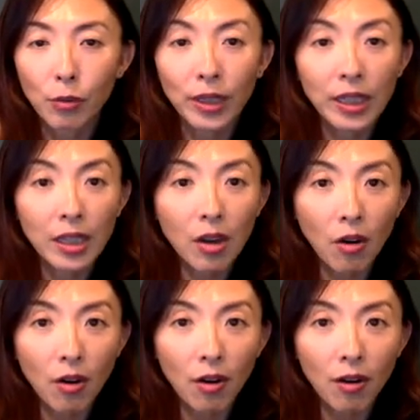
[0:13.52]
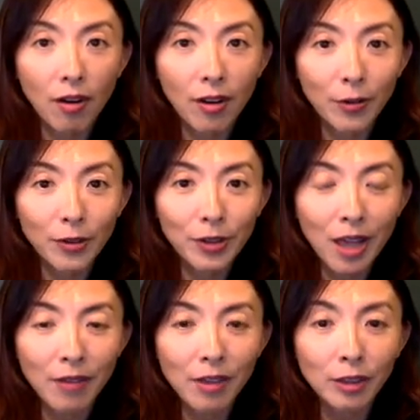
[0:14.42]
we are going to
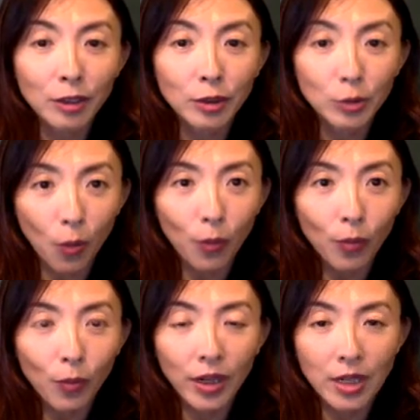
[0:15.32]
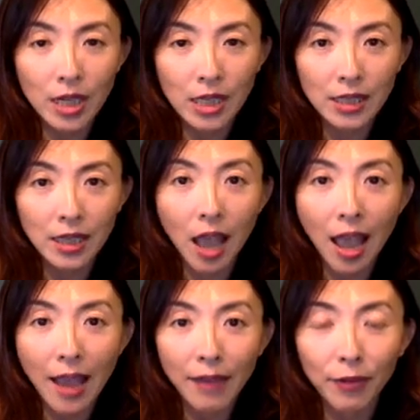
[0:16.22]
cover dong, which is a
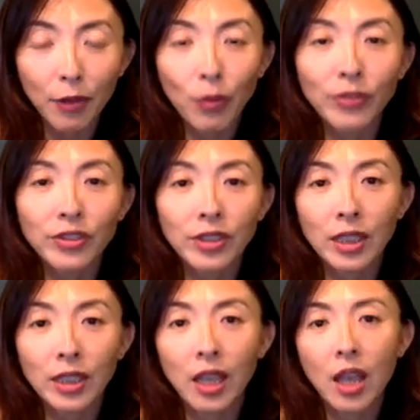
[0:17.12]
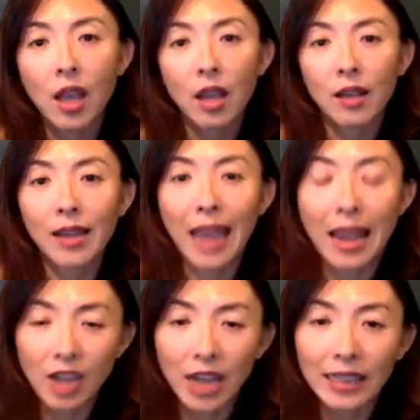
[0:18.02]
high frequency
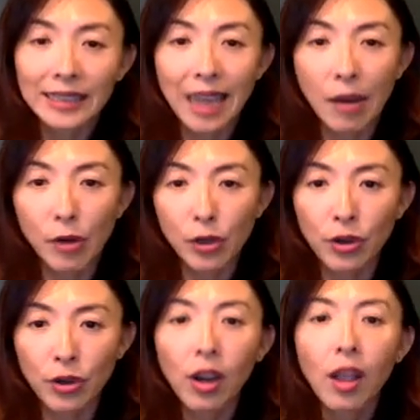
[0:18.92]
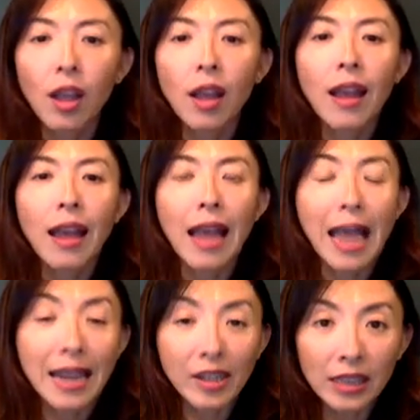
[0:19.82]
Chinese character.
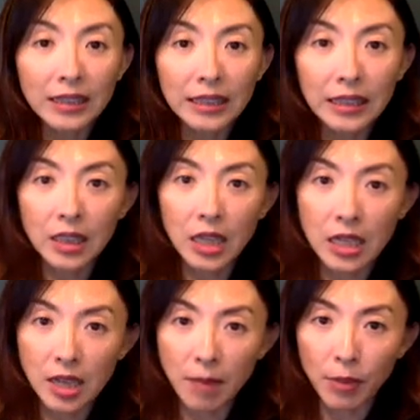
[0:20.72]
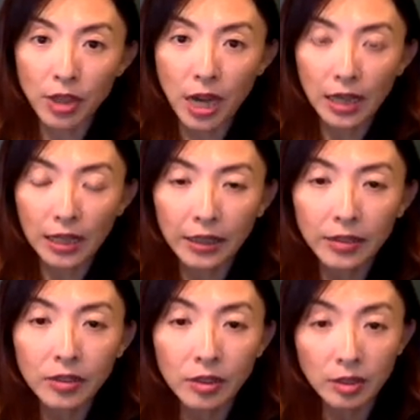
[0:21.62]
And you can see the contemporary
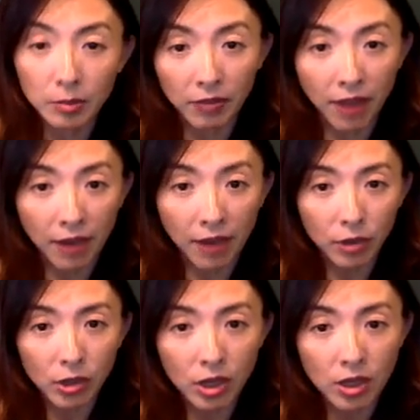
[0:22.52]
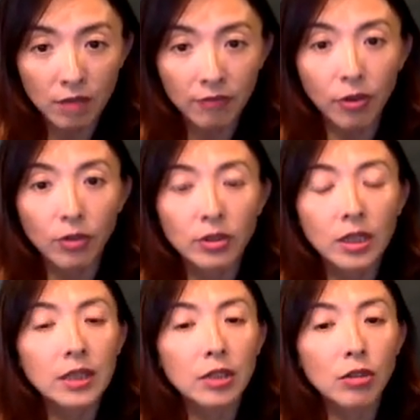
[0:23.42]
Chinese, the simplified version,
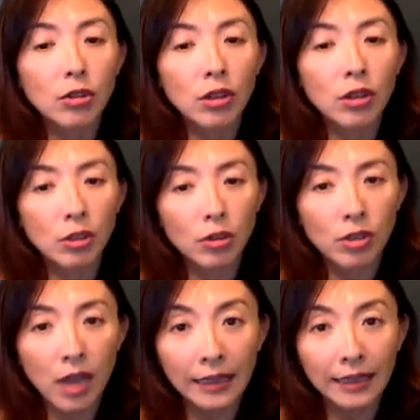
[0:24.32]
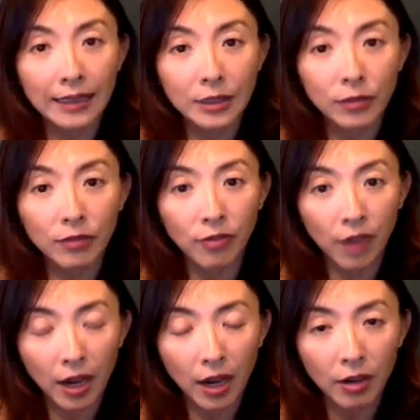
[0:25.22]
versus the traditional Chinese,
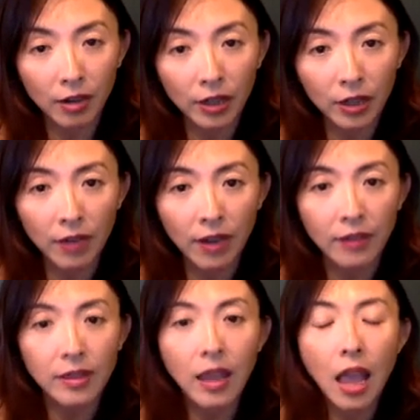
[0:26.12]
very different.